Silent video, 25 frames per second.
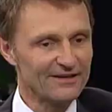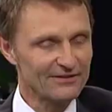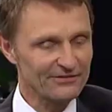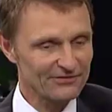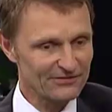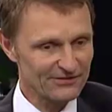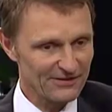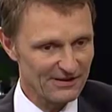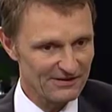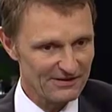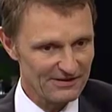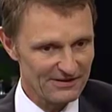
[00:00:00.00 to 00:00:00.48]

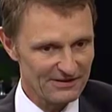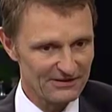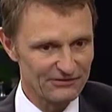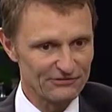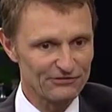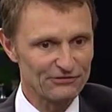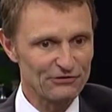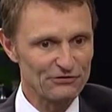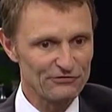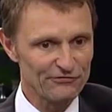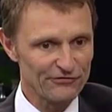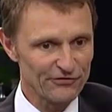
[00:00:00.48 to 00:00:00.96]
Yes, I think
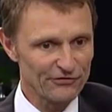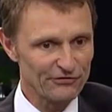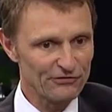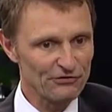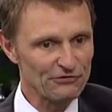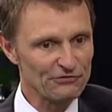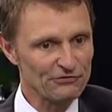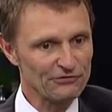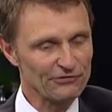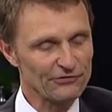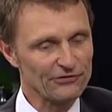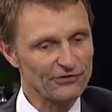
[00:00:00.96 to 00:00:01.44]
it's good for
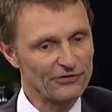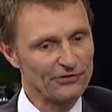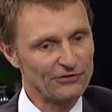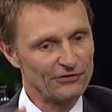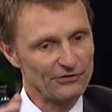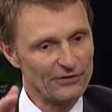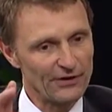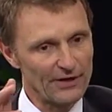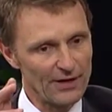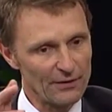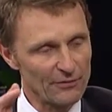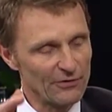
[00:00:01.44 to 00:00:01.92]
children
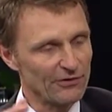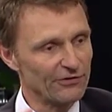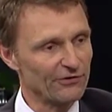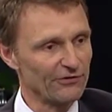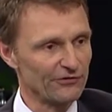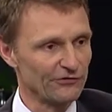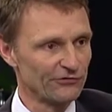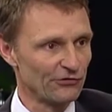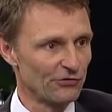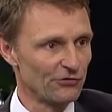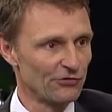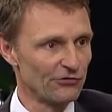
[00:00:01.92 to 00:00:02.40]
to come into
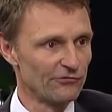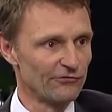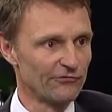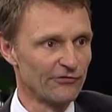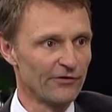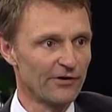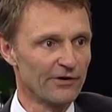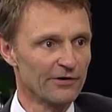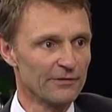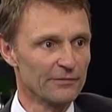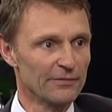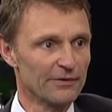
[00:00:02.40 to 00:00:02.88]
the school
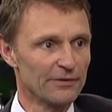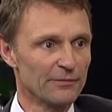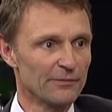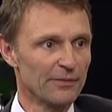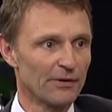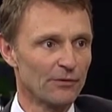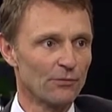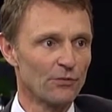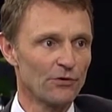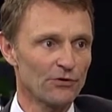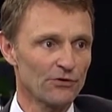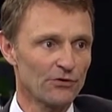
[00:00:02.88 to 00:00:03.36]
environment,
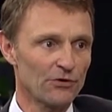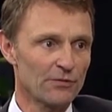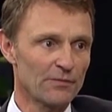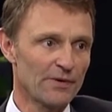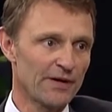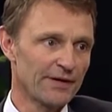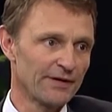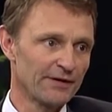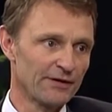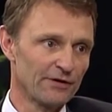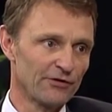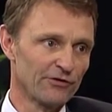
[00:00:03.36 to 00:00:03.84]
but what you're
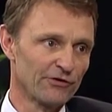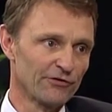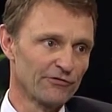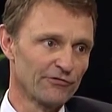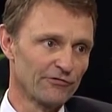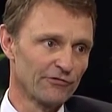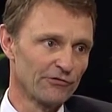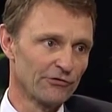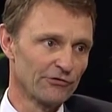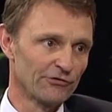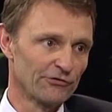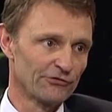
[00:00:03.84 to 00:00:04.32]
mainly
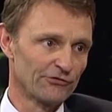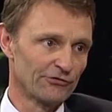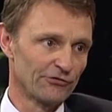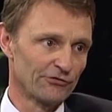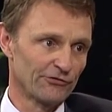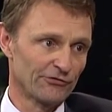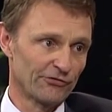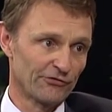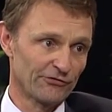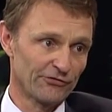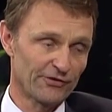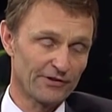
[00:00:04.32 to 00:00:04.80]
looking for is
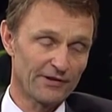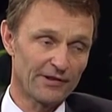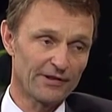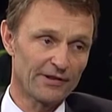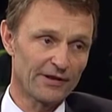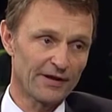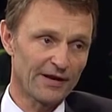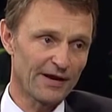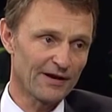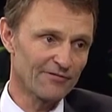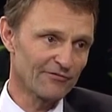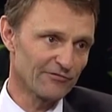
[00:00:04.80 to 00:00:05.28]
just to see that
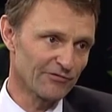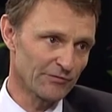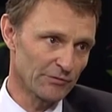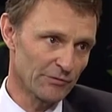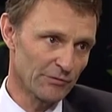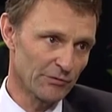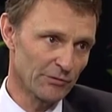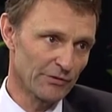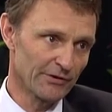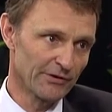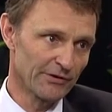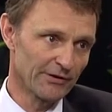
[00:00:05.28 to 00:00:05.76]
they're
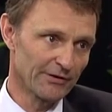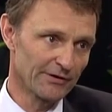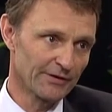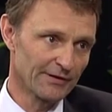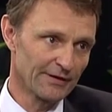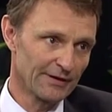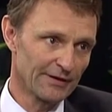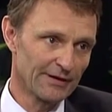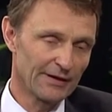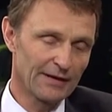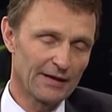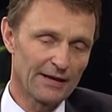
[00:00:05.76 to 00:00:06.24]
comfortable with it.
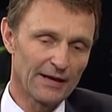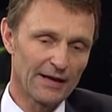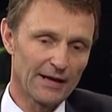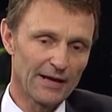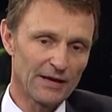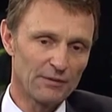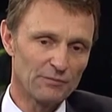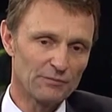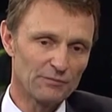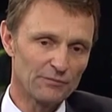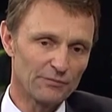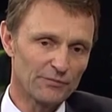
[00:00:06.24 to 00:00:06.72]

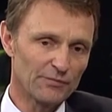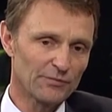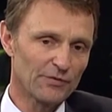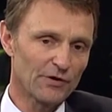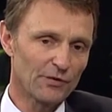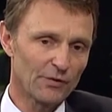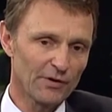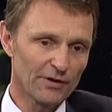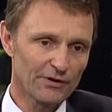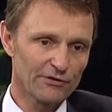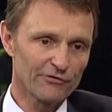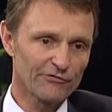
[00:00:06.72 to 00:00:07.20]
Um,
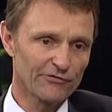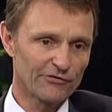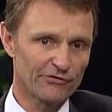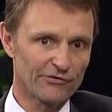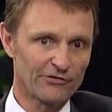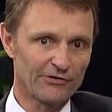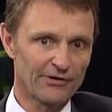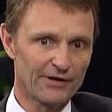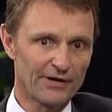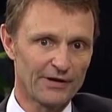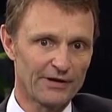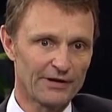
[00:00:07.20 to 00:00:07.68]
quite often
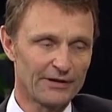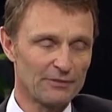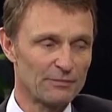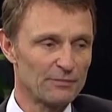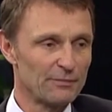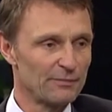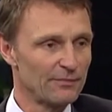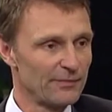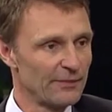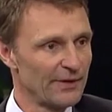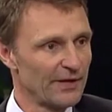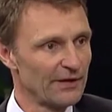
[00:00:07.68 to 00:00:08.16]
today,
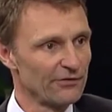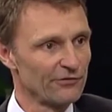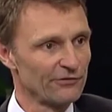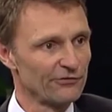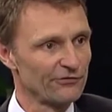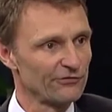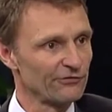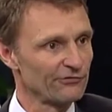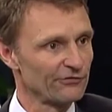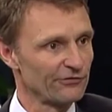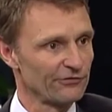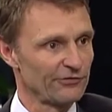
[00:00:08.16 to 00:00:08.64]

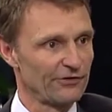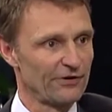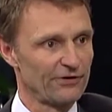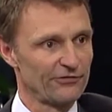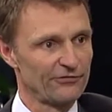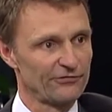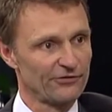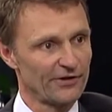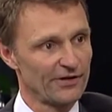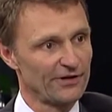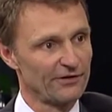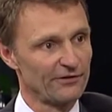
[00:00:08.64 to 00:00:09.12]
parents
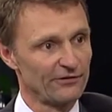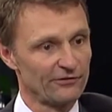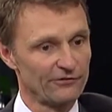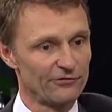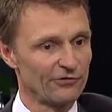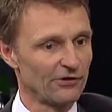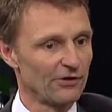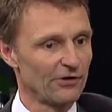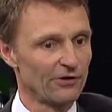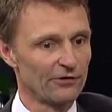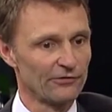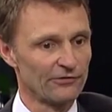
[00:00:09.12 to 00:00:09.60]
say to the
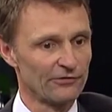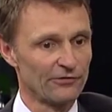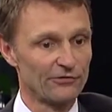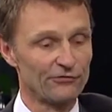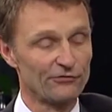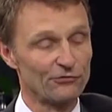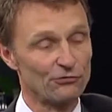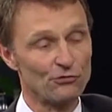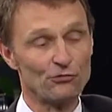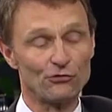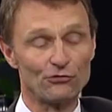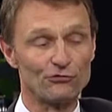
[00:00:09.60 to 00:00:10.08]
child,
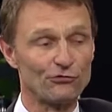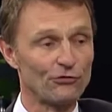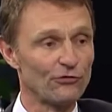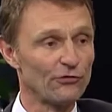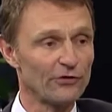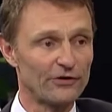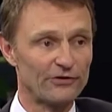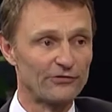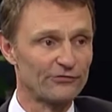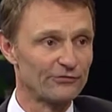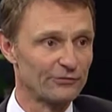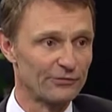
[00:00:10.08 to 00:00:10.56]
it's your
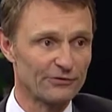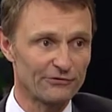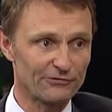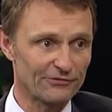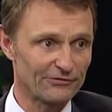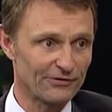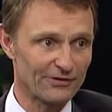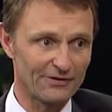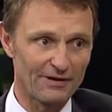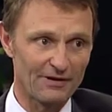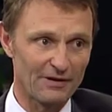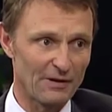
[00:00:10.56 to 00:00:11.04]
choice,
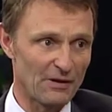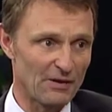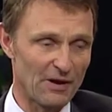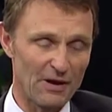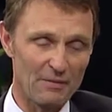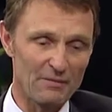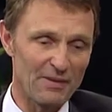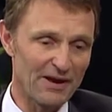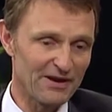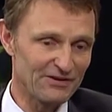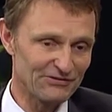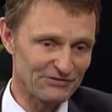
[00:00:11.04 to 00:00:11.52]
which uh,
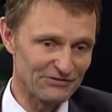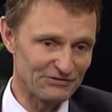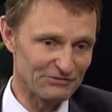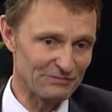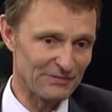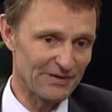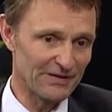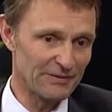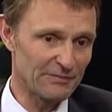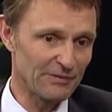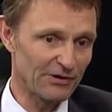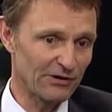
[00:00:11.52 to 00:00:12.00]

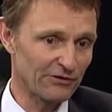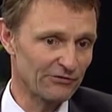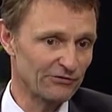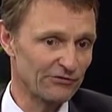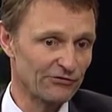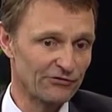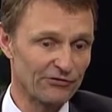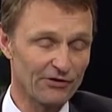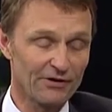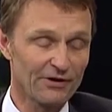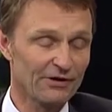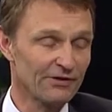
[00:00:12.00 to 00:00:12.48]
amazes me because
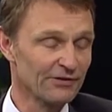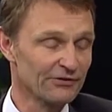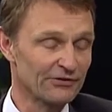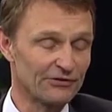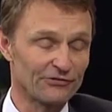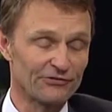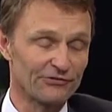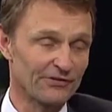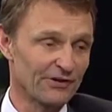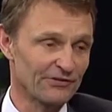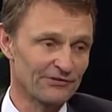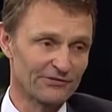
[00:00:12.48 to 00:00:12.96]
a child
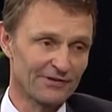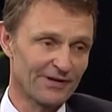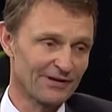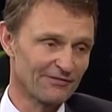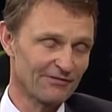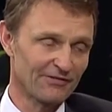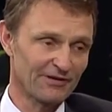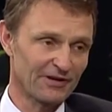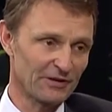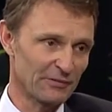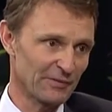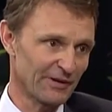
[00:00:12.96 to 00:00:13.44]
just doesn't
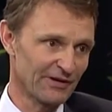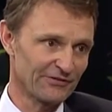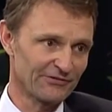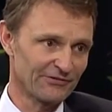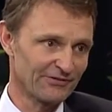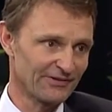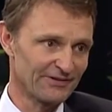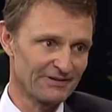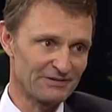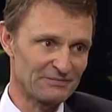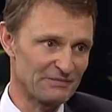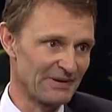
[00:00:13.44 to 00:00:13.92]
have the
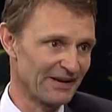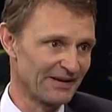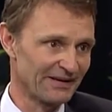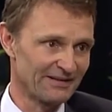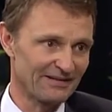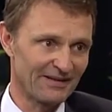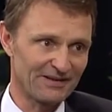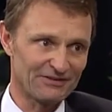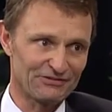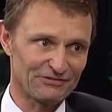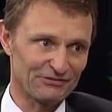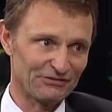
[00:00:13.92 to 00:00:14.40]
capacity to
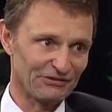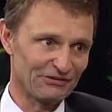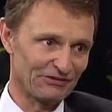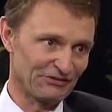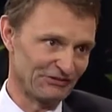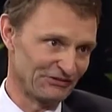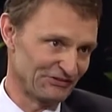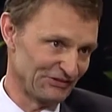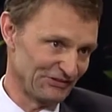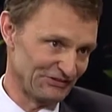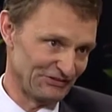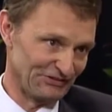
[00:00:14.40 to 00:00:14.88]
make that sort of
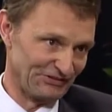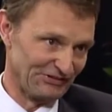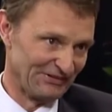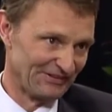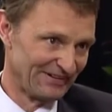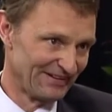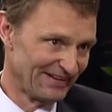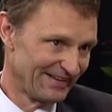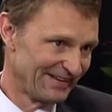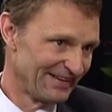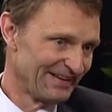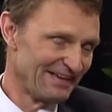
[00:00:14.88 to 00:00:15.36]
decision.